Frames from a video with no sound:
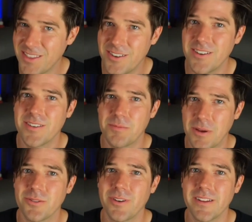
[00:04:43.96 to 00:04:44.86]
theory of
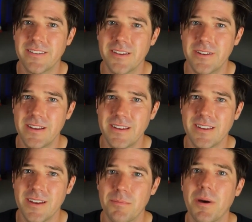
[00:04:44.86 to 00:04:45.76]
special relativity,
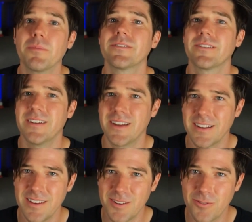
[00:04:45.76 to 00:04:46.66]
published in
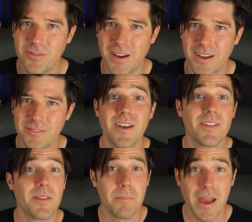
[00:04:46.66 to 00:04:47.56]
1905.
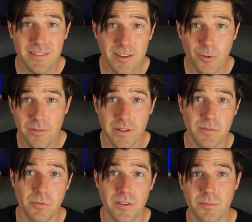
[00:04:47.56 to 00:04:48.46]
The Mass Equivalence
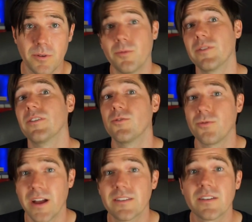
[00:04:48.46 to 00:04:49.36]
Principle was a
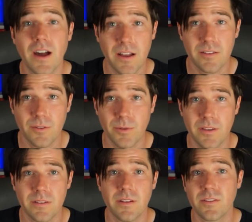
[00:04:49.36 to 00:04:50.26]
direct
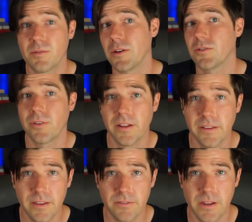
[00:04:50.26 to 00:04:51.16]
consequence of special
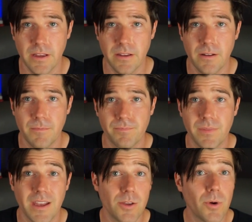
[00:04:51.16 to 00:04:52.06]
relativity,
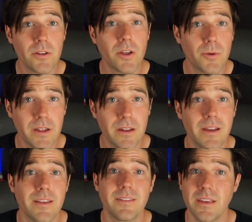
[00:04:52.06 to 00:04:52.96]
and you all know it
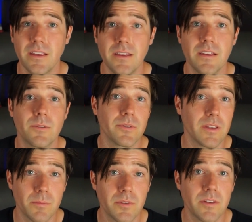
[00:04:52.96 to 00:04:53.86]
as E =
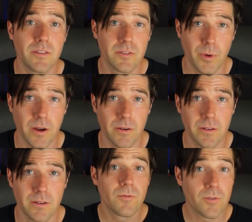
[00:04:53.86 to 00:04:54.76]
mc².
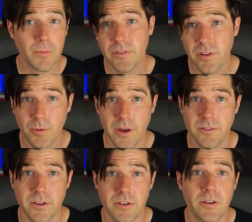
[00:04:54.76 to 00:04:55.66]
From this
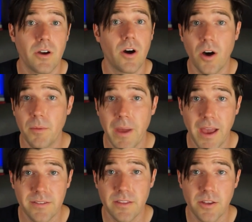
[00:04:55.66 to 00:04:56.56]
equation, all
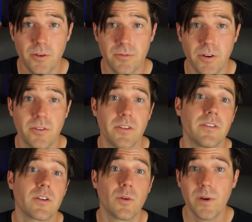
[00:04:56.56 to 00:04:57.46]
mass in the universe
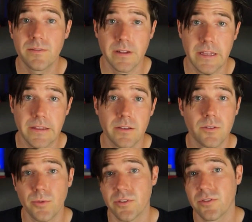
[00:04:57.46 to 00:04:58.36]
is equivalent
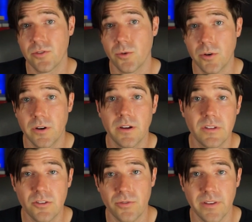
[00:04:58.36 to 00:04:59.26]
to a store of
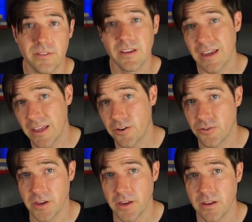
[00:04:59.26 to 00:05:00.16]
intrinsic
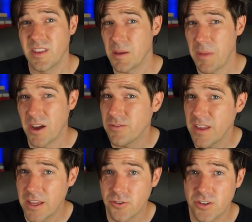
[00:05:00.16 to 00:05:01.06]
energy. The amount of
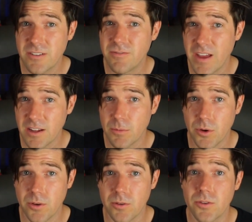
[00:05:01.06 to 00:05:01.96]
energy
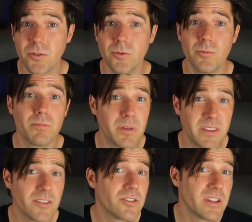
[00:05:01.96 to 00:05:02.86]
available to
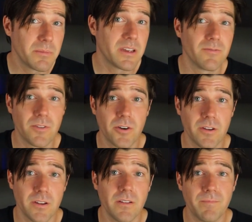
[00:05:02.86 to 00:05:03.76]
potentially be converted